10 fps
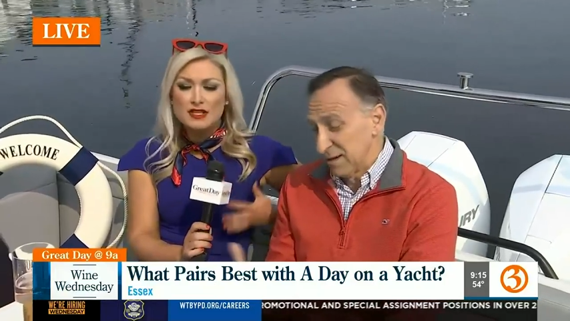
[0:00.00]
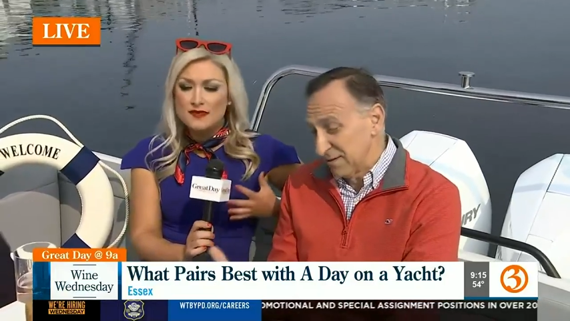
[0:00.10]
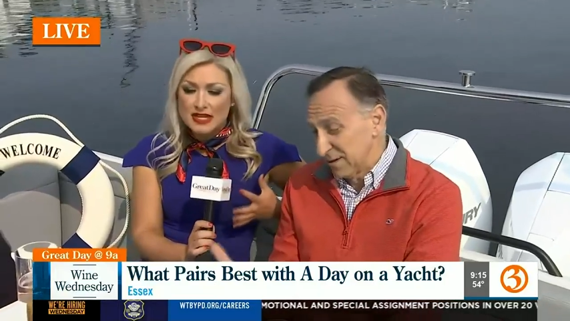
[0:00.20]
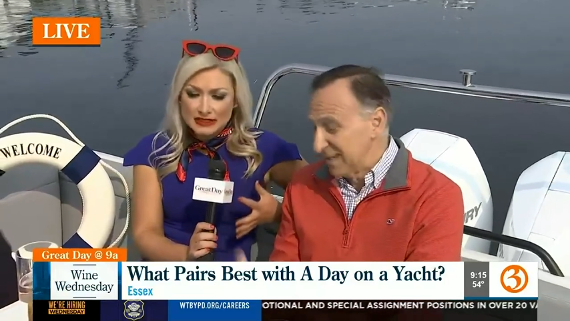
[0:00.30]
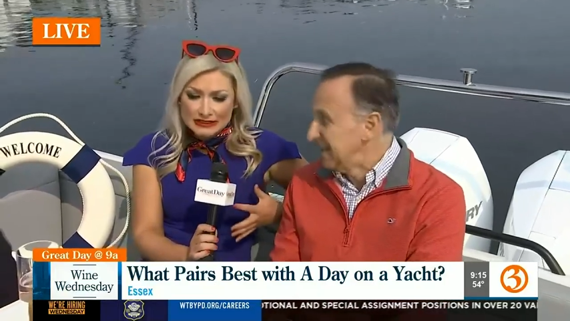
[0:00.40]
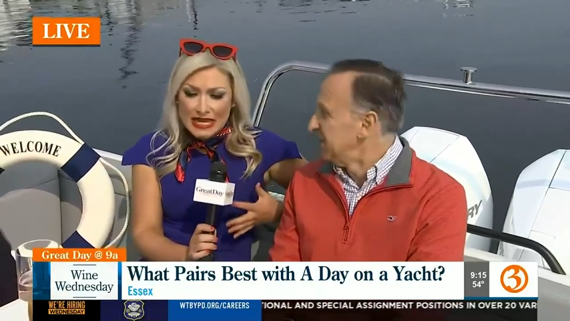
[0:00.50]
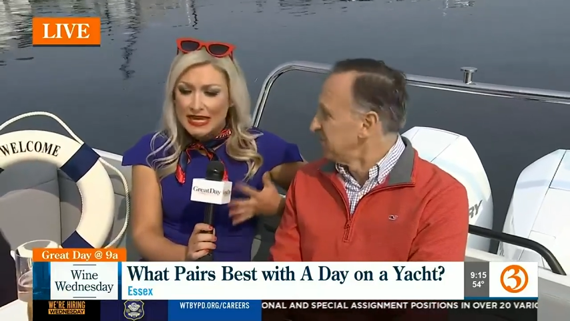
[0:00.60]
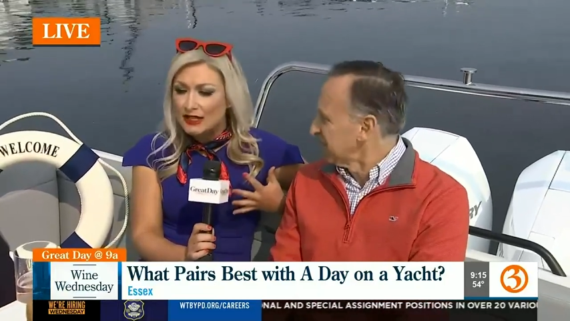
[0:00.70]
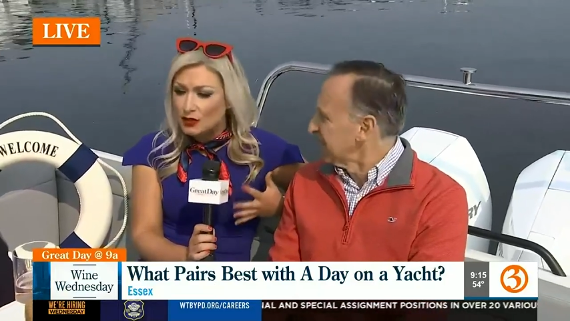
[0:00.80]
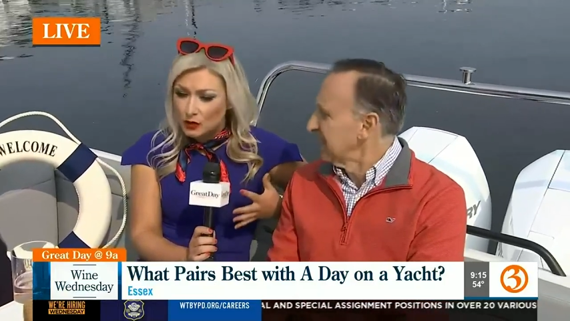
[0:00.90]
Speaker 1: something
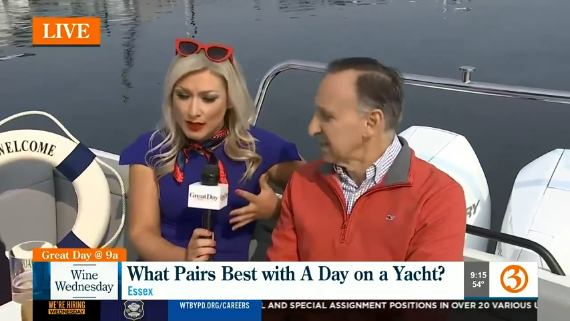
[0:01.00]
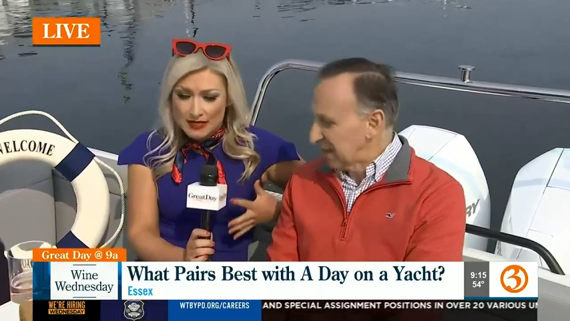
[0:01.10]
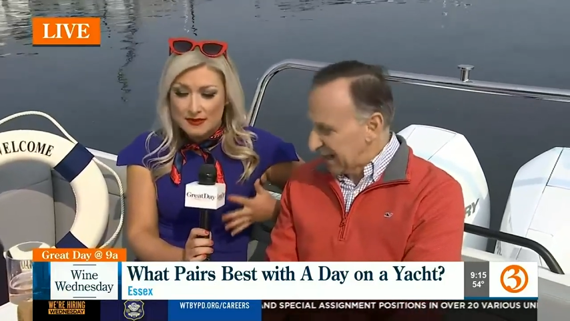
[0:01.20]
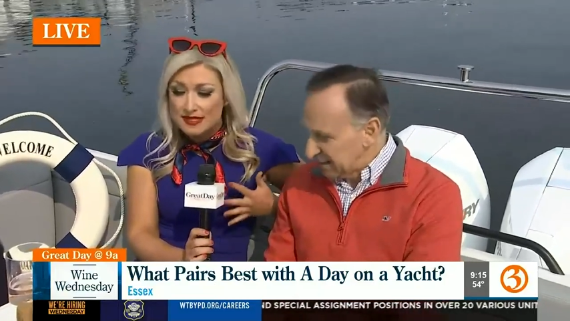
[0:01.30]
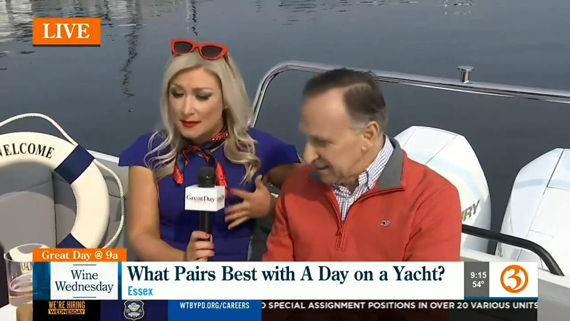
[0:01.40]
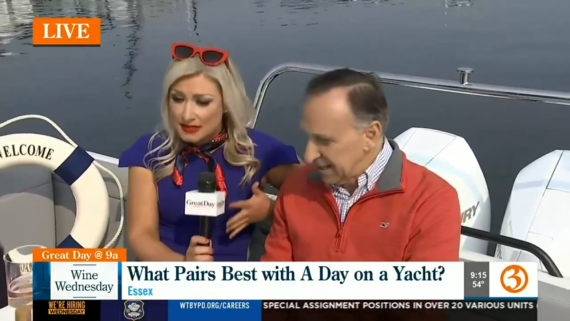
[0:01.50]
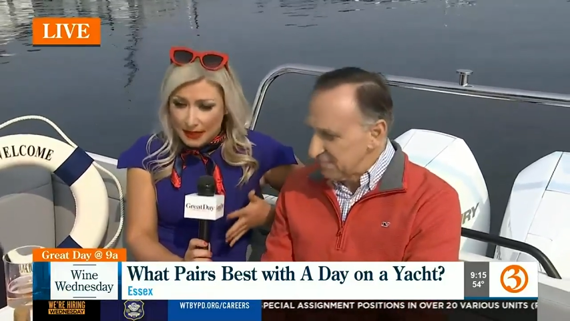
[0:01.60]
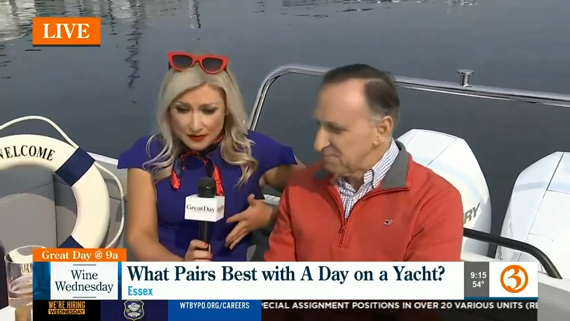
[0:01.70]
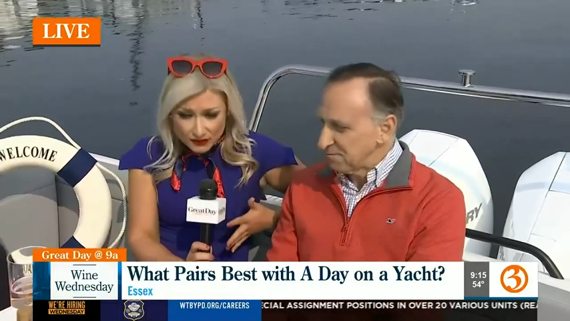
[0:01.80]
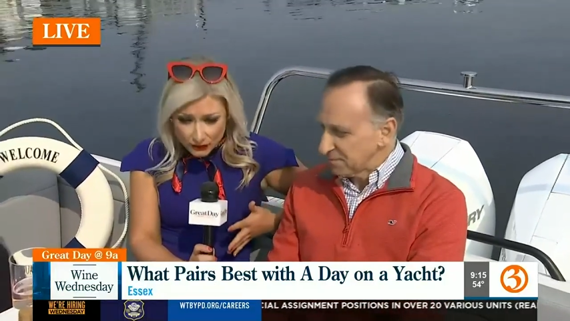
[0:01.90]
light, crisp, exactly,
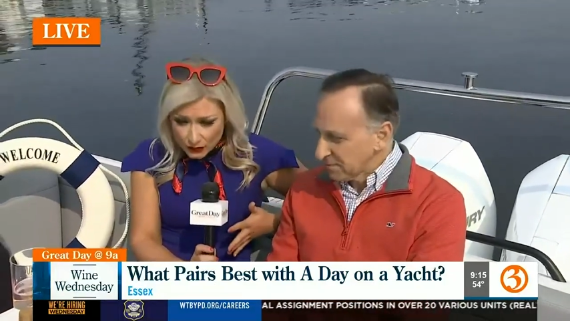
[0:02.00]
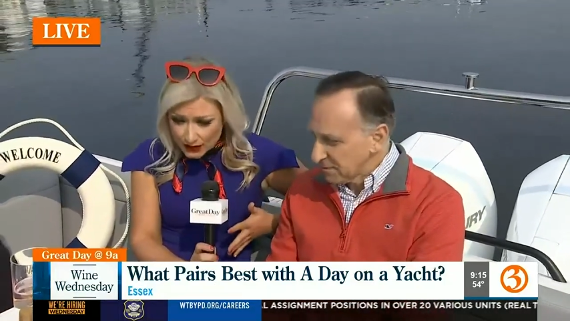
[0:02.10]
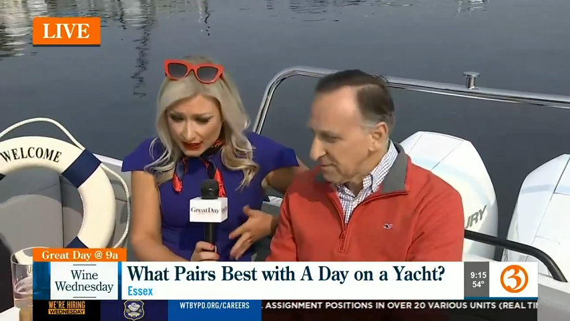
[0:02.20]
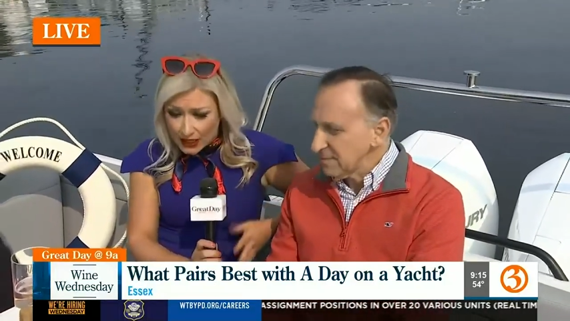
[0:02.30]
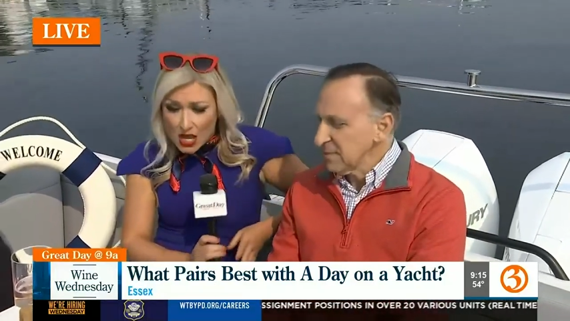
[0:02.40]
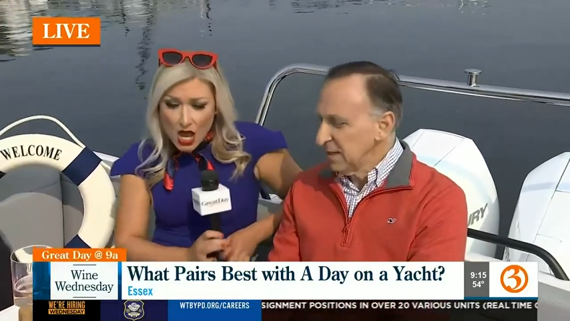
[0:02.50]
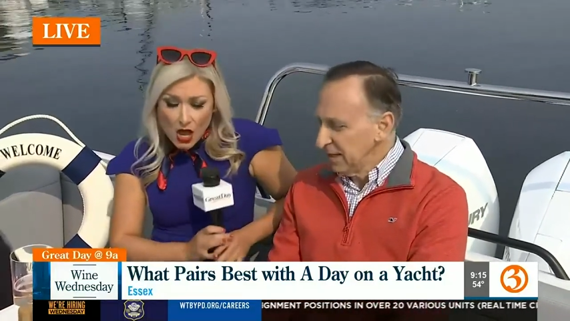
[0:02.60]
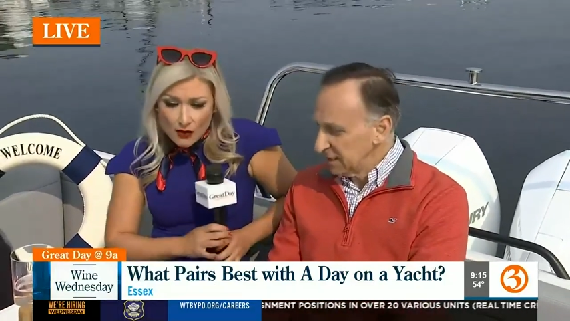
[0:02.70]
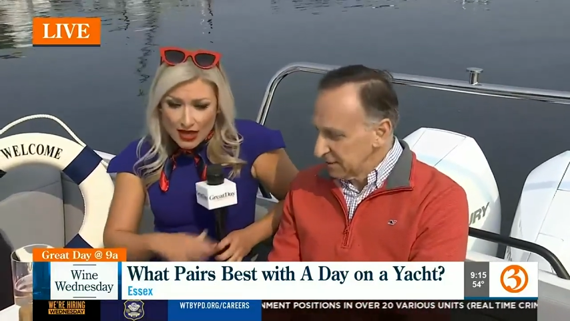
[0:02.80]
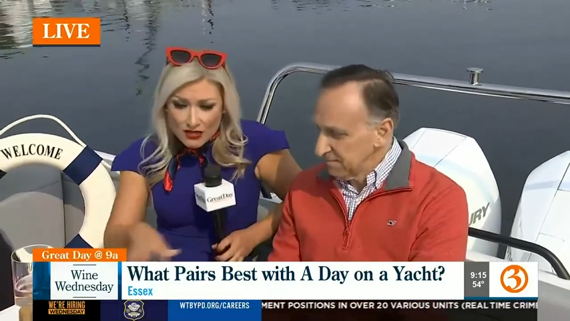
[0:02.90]
sometimes yeah. fruity.
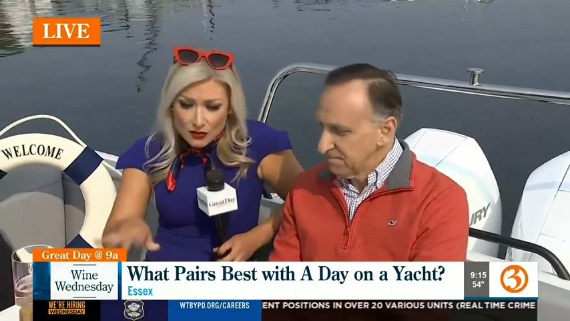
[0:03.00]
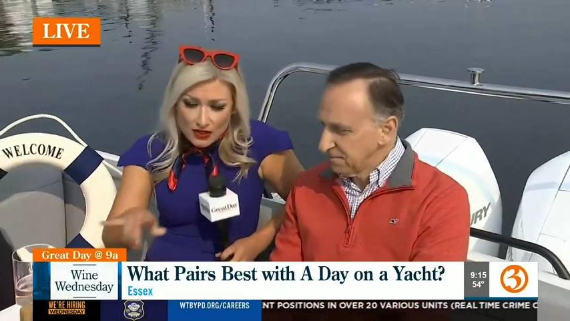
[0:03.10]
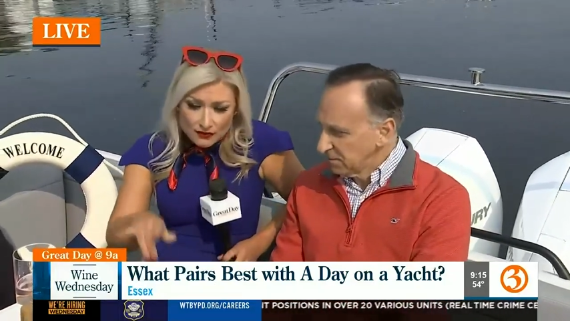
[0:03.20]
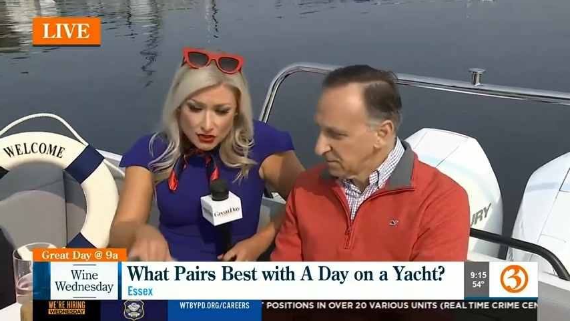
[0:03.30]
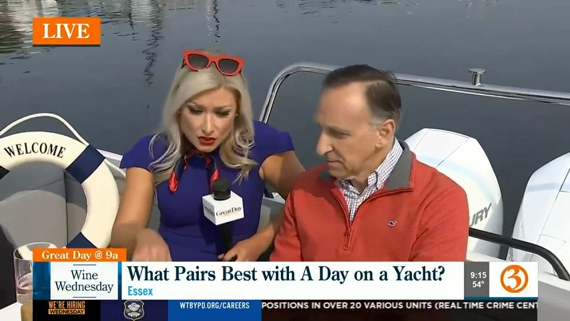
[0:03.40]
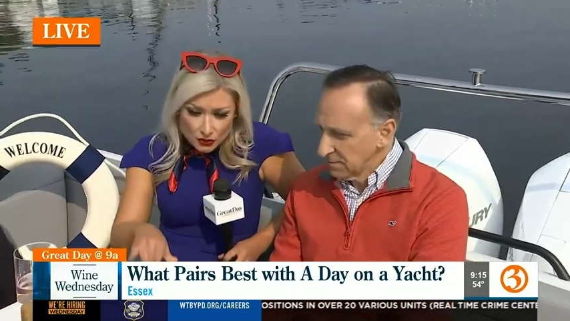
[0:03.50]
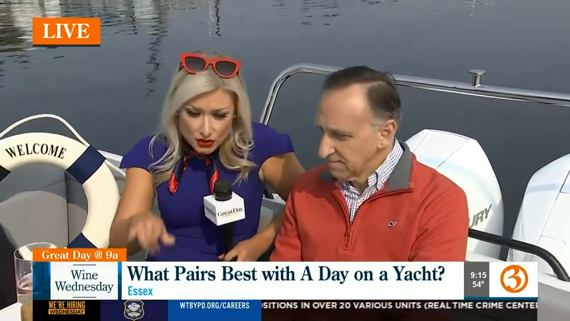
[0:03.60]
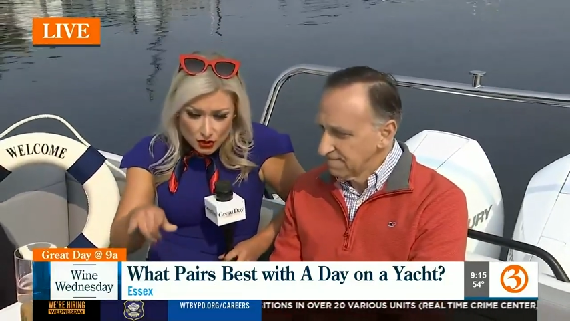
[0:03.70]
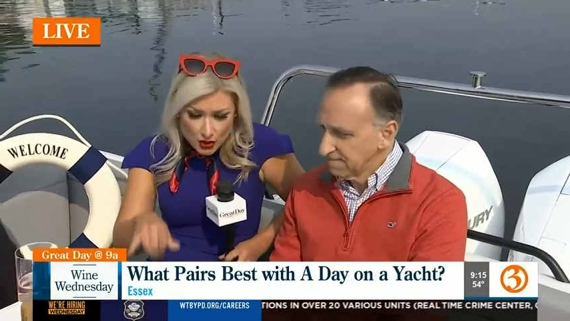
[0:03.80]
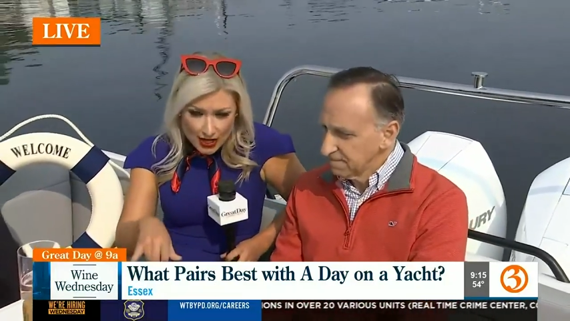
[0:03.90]
Yeah. Okay, so we have two
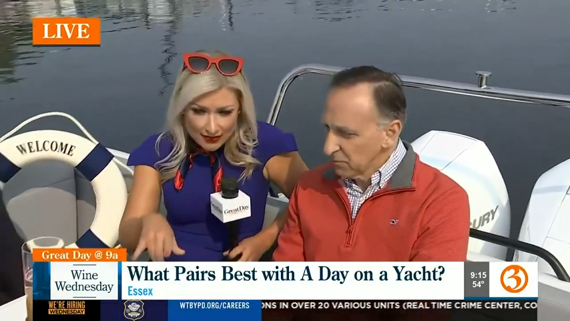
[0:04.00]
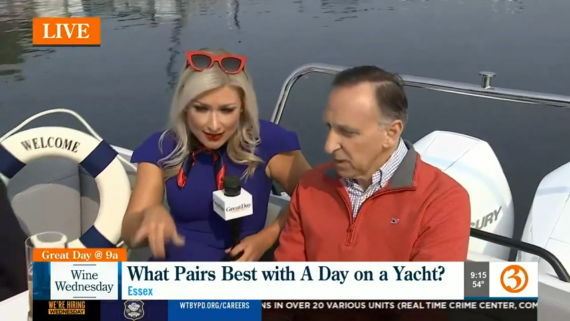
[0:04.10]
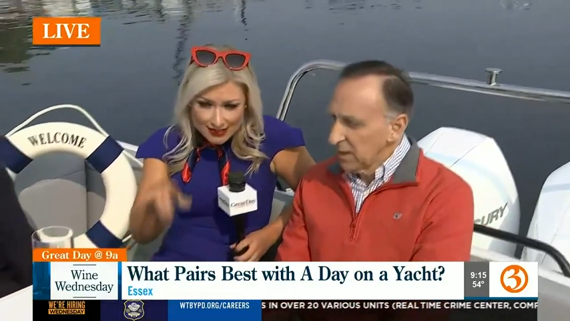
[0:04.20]
to try this